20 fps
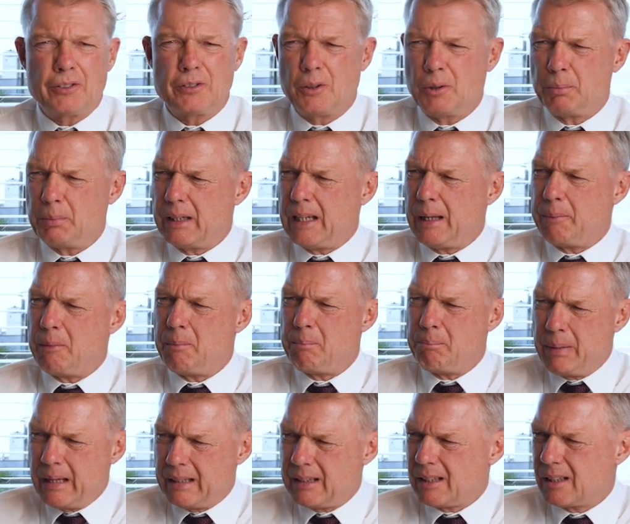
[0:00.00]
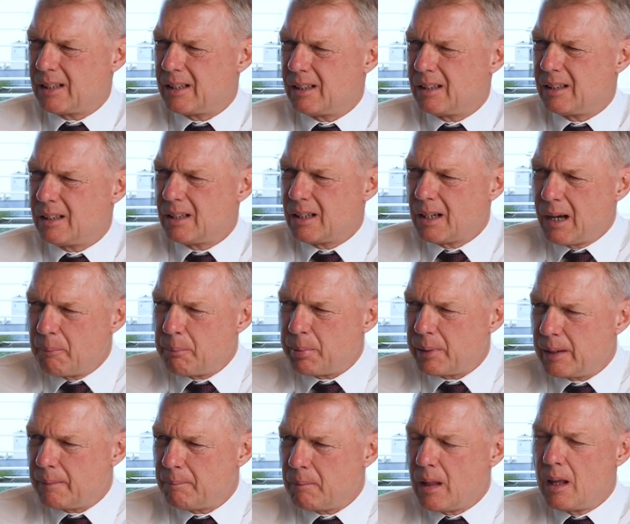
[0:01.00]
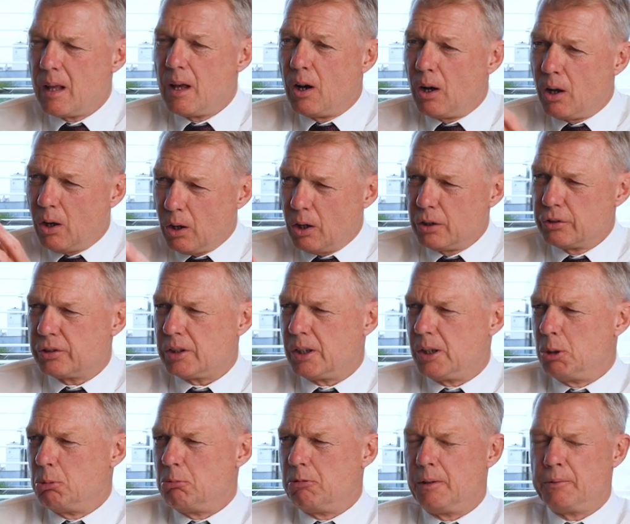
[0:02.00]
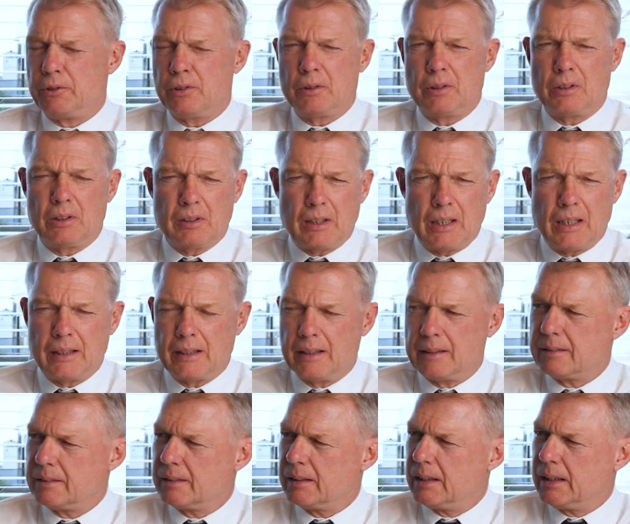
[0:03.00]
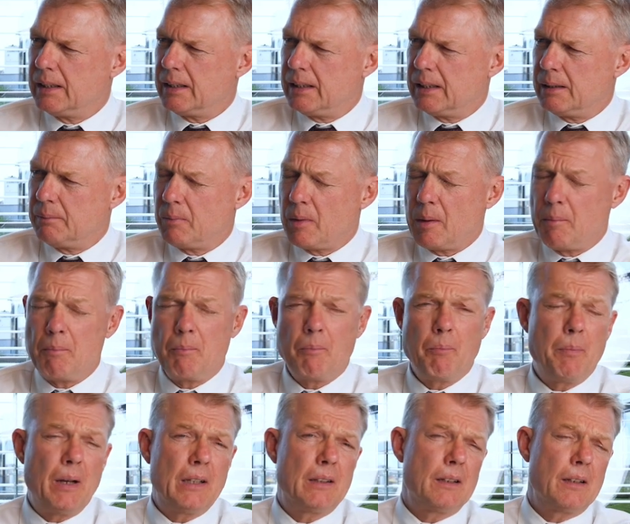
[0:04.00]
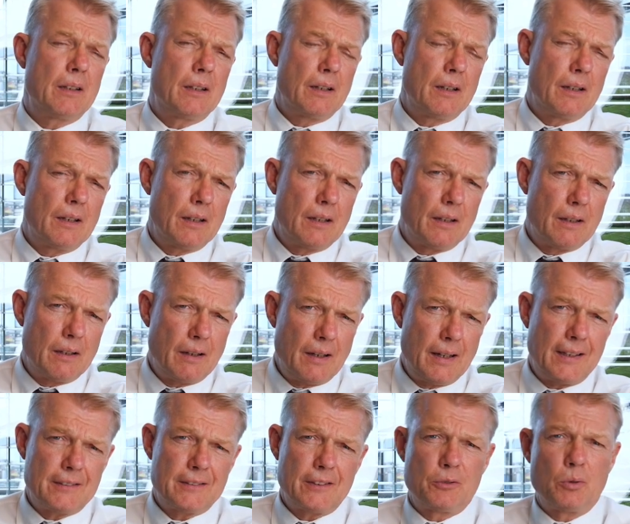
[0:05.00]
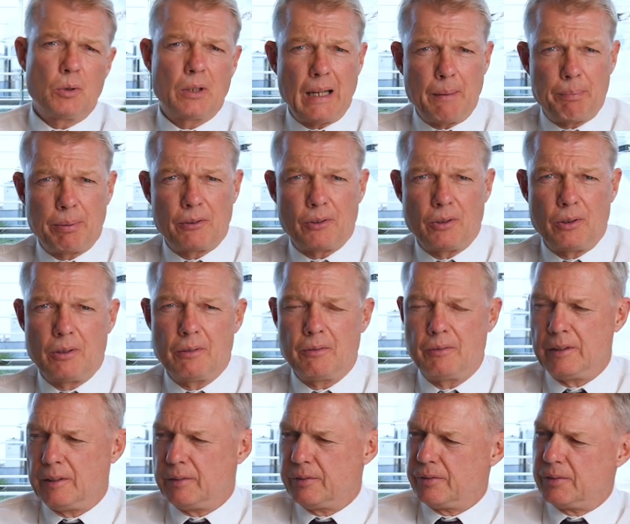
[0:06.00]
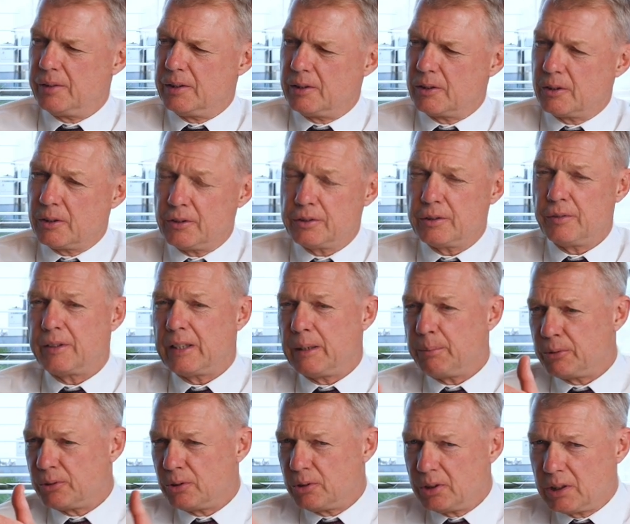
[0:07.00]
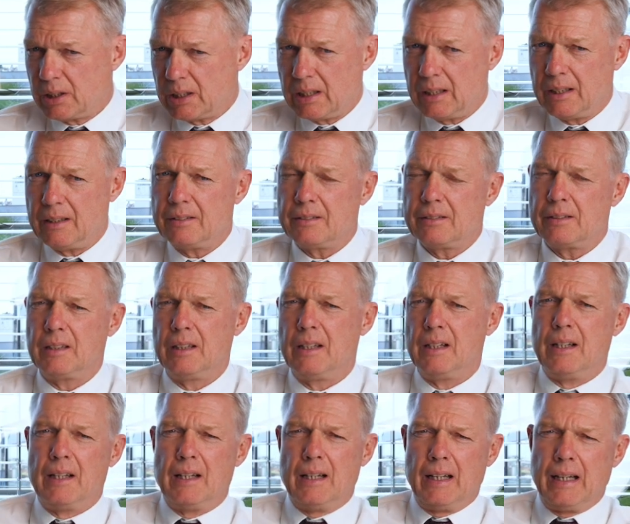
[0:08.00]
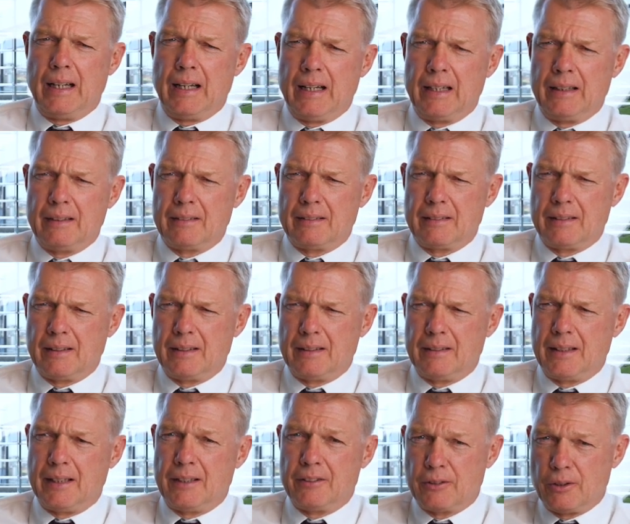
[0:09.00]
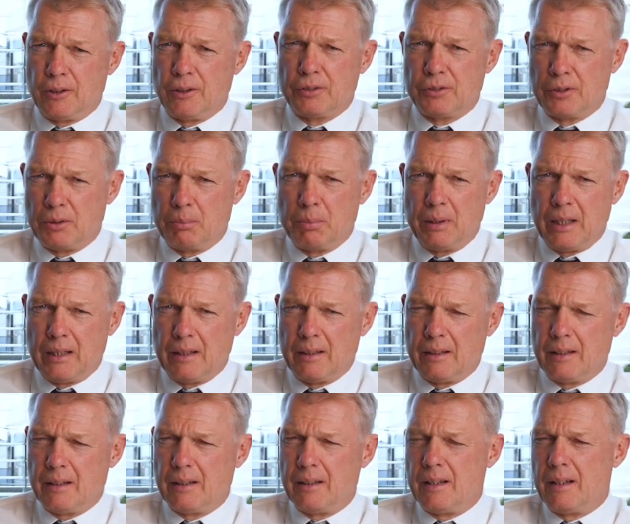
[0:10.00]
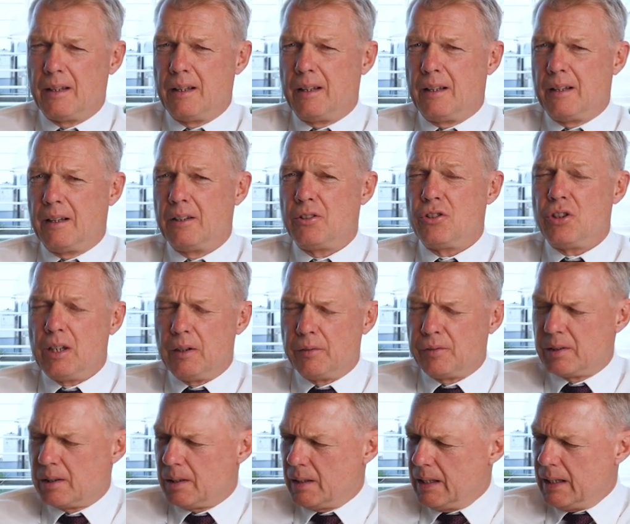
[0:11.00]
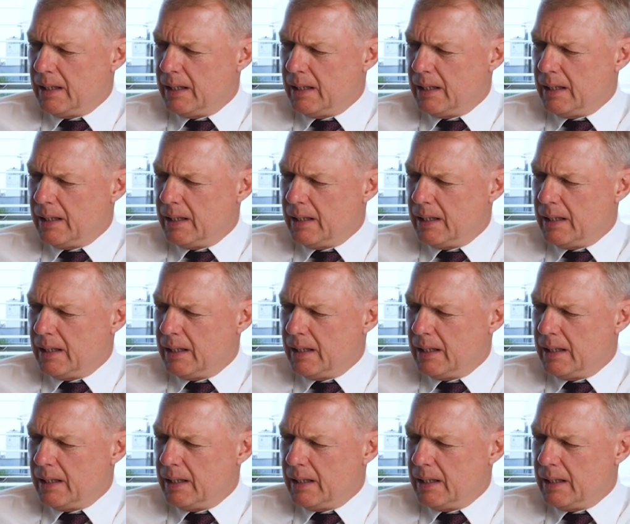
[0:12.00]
So it became a better company. Also, it was one of the targets, better access to capital with cost of capital decrease, and that has also been achieved.